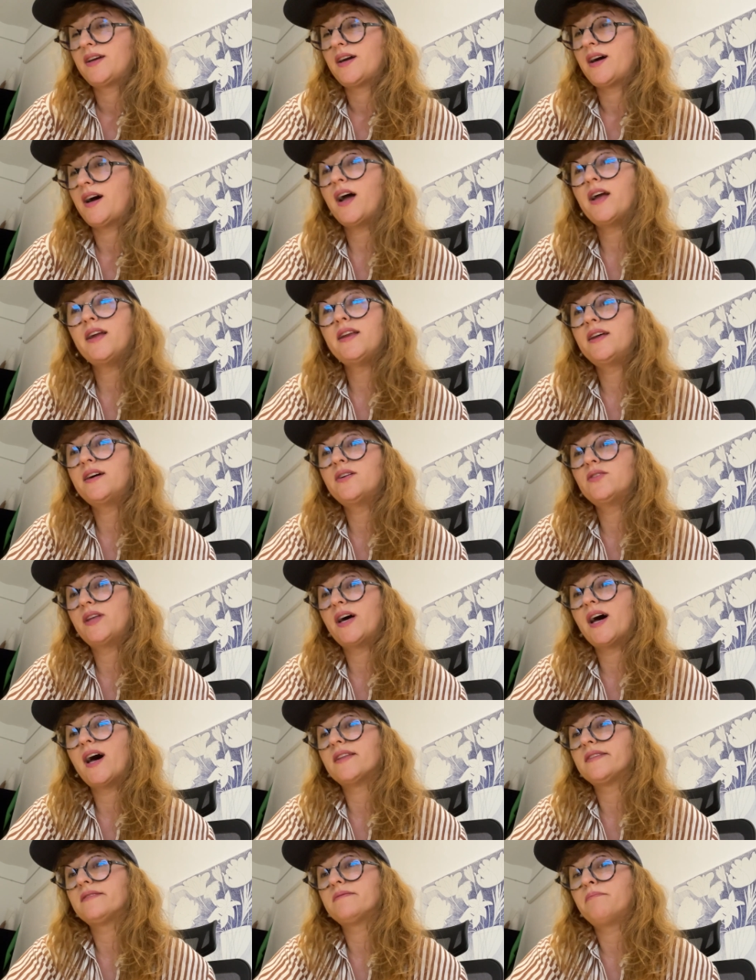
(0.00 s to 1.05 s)
I know
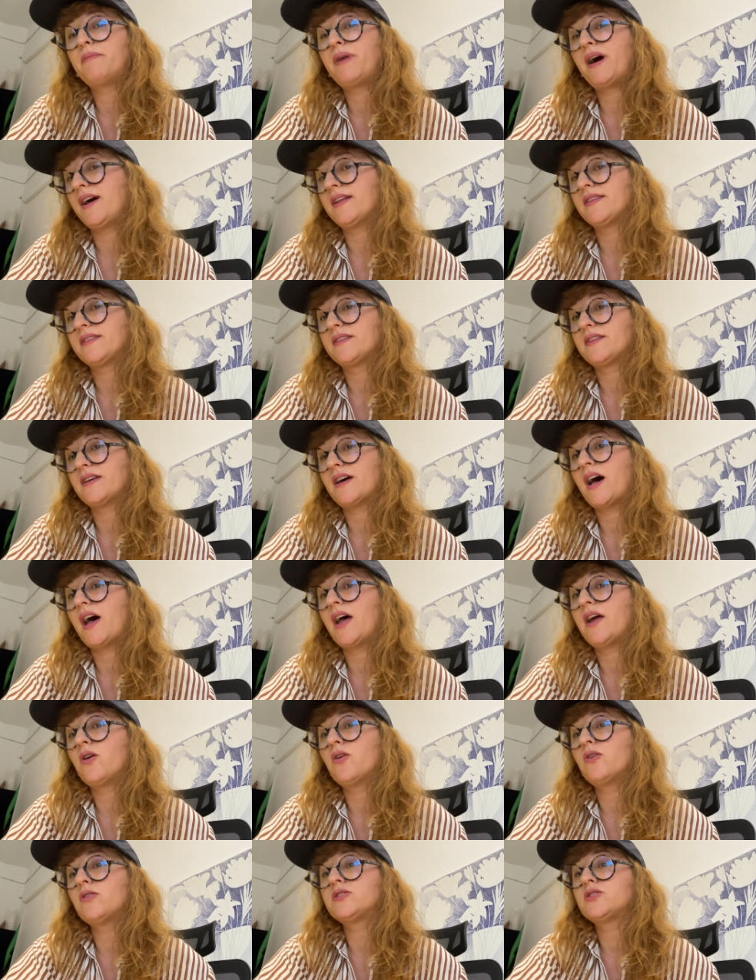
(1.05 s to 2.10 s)
that, but I
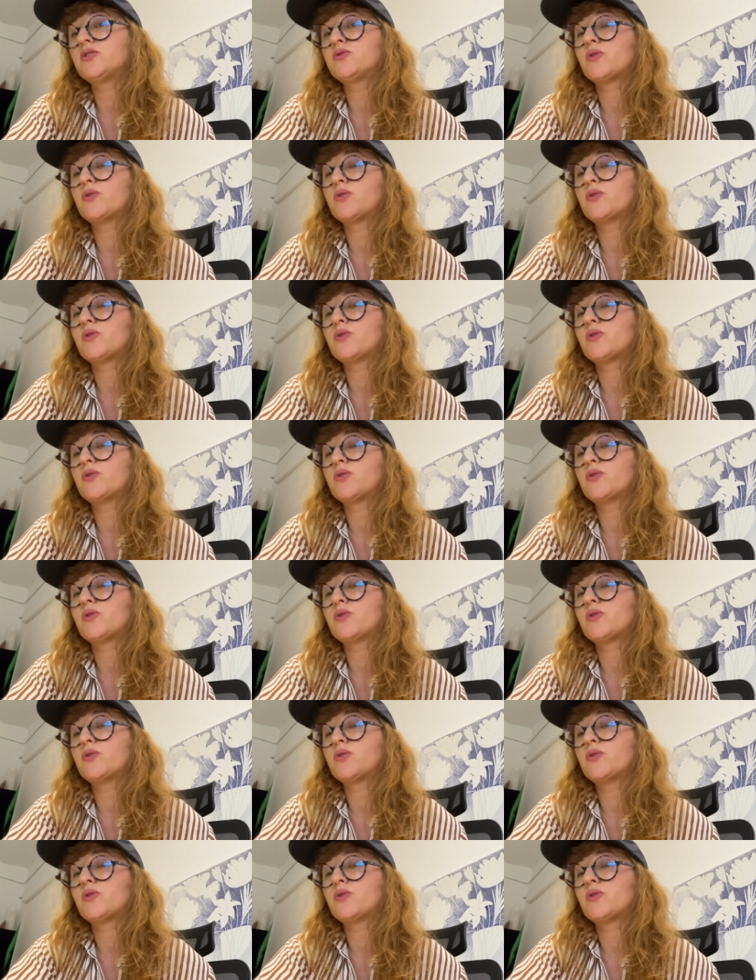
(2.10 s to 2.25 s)
always